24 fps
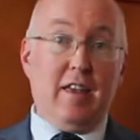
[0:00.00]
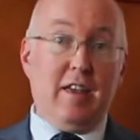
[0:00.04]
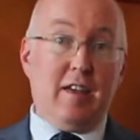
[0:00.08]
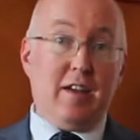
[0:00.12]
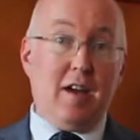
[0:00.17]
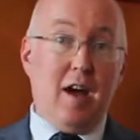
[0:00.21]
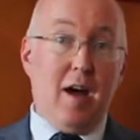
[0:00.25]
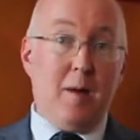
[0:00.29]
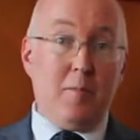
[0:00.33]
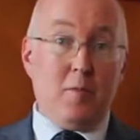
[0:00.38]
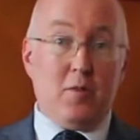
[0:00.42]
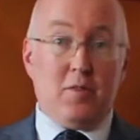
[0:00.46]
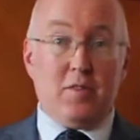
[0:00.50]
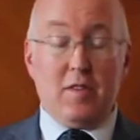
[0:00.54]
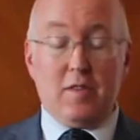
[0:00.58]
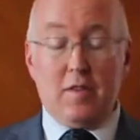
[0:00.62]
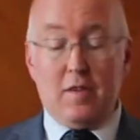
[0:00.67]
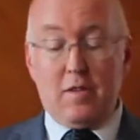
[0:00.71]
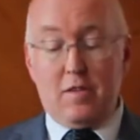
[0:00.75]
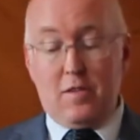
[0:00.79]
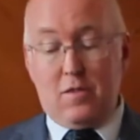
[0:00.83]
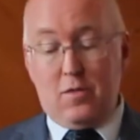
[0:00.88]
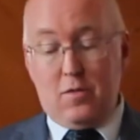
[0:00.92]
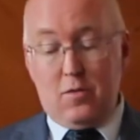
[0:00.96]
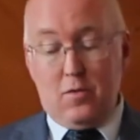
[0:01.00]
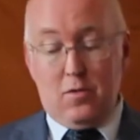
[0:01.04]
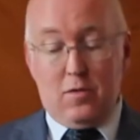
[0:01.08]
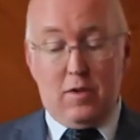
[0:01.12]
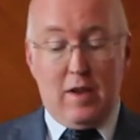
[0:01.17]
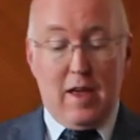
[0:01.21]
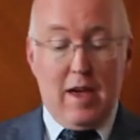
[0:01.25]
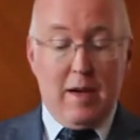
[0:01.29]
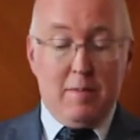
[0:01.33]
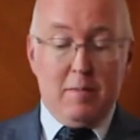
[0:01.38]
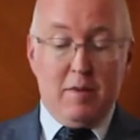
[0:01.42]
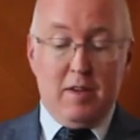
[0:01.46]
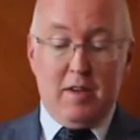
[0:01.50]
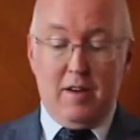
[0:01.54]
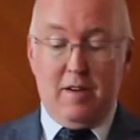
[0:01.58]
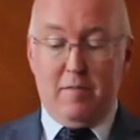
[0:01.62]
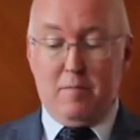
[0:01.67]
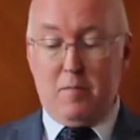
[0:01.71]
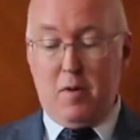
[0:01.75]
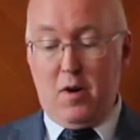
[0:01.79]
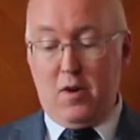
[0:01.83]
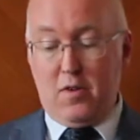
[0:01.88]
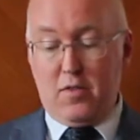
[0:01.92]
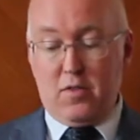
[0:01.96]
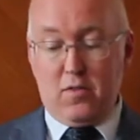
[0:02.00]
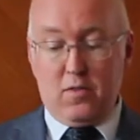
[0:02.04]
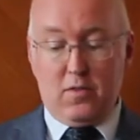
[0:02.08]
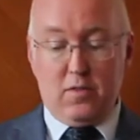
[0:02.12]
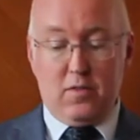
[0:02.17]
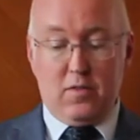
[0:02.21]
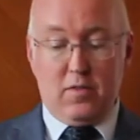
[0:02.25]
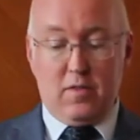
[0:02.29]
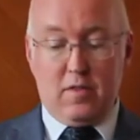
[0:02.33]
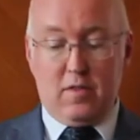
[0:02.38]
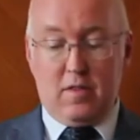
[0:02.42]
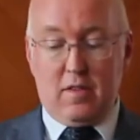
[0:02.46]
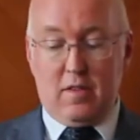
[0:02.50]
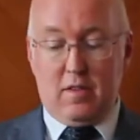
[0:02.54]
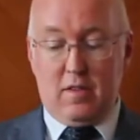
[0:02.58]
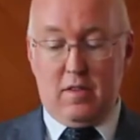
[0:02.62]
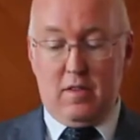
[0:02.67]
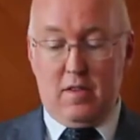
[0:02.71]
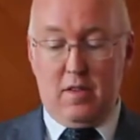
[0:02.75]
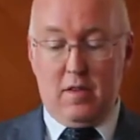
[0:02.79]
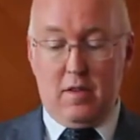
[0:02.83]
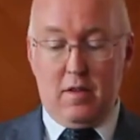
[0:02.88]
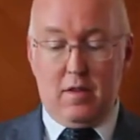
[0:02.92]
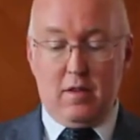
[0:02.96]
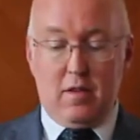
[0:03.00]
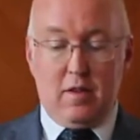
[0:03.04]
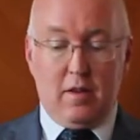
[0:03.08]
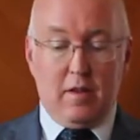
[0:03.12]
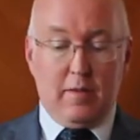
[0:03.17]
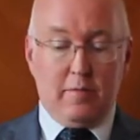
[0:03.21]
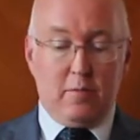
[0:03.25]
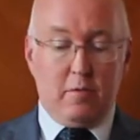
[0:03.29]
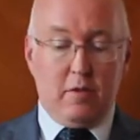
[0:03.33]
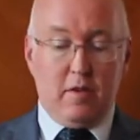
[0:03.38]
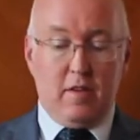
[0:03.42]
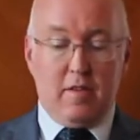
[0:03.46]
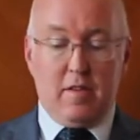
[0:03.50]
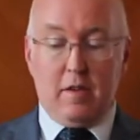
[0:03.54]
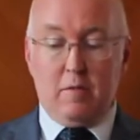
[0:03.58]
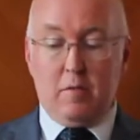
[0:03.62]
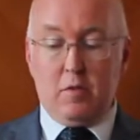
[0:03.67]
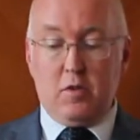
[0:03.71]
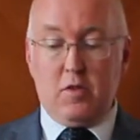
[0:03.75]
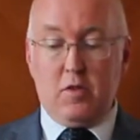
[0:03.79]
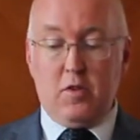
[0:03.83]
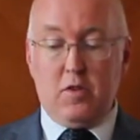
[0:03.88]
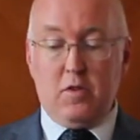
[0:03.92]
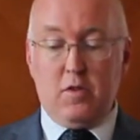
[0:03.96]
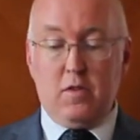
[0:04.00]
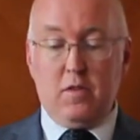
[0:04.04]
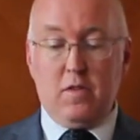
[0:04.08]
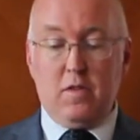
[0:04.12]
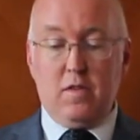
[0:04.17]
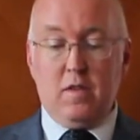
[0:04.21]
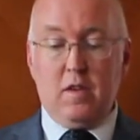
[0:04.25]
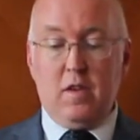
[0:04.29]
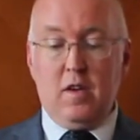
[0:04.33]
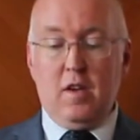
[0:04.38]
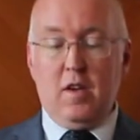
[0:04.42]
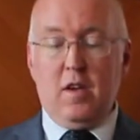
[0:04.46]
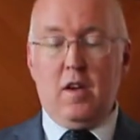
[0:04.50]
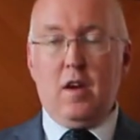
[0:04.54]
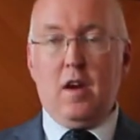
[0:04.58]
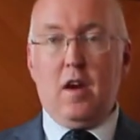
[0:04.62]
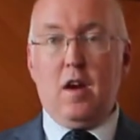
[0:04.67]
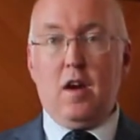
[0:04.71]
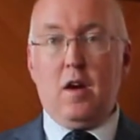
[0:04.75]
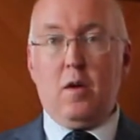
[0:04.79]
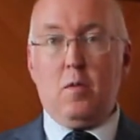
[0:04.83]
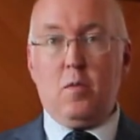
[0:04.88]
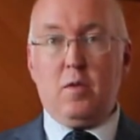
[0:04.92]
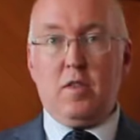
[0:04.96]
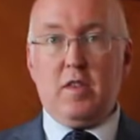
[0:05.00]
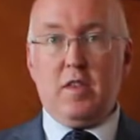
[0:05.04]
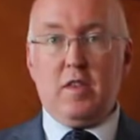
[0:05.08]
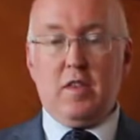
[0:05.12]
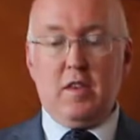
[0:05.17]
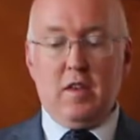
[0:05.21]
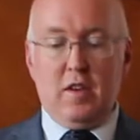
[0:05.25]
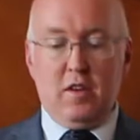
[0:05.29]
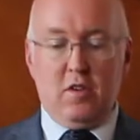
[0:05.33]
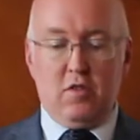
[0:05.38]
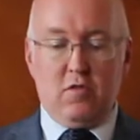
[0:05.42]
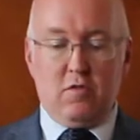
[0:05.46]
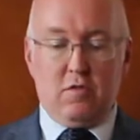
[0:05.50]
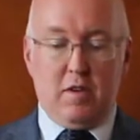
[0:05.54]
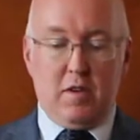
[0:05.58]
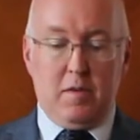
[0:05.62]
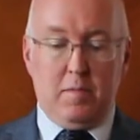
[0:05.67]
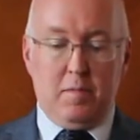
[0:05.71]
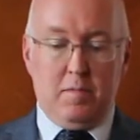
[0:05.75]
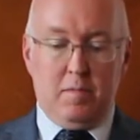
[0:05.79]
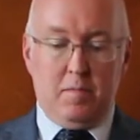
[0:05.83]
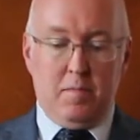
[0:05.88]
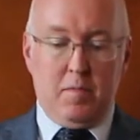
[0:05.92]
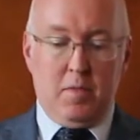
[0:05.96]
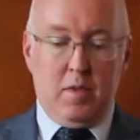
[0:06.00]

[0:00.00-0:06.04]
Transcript: e-commerce is a tsunami of parcels, deliveries, and returns within the industry.